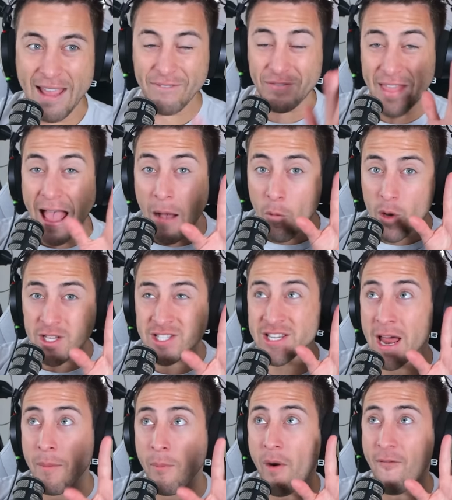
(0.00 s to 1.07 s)
If that was
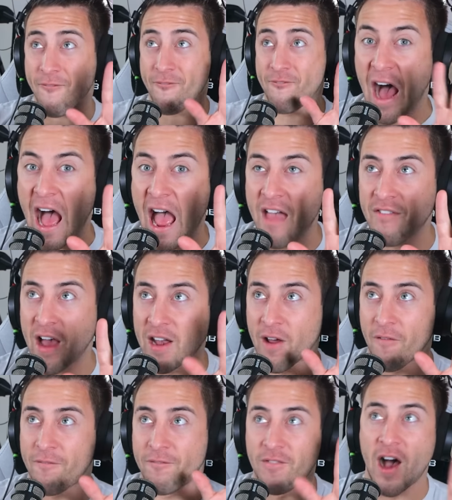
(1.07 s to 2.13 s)
number five out
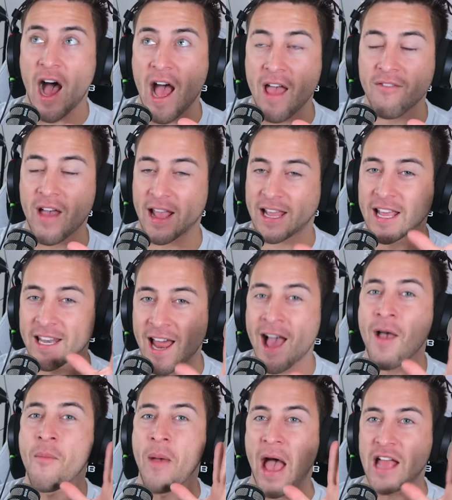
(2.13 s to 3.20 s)
of five, I
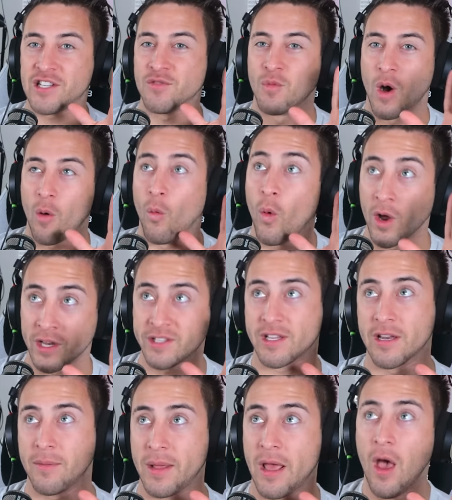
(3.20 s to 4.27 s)
cannot imagine what one is
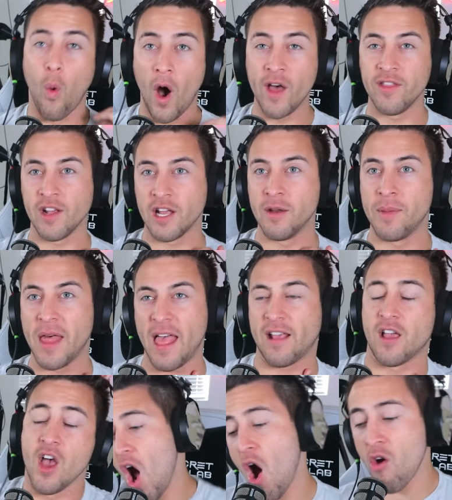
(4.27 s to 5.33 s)
going to be. One, they're going to be
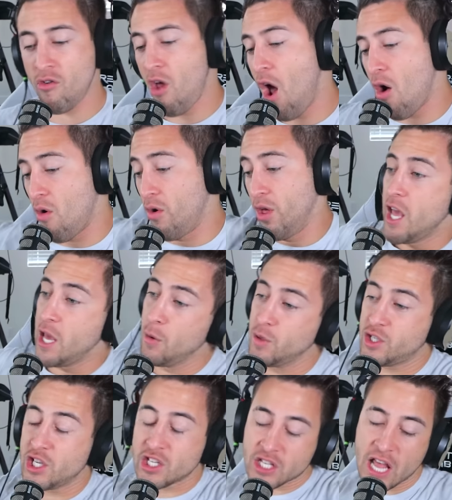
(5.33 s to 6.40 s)
like, oh no, he was
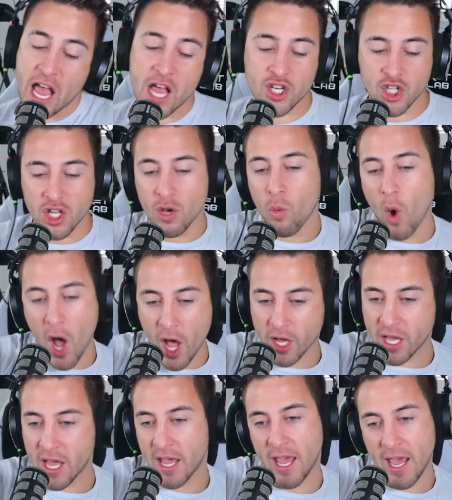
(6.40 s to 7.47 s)
just casually
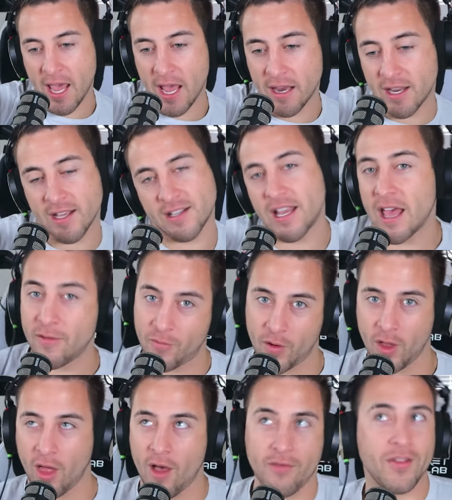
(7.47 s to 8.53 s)
walking and his head
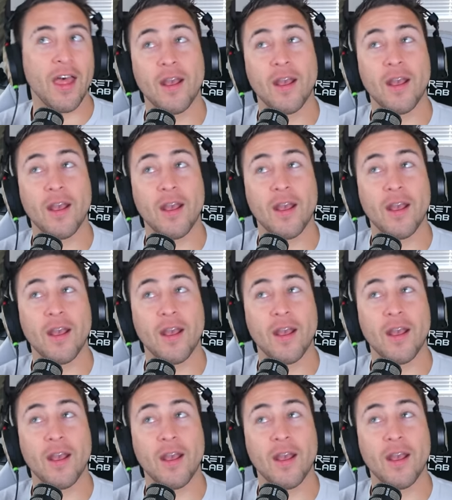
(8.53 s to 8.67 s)
fell off.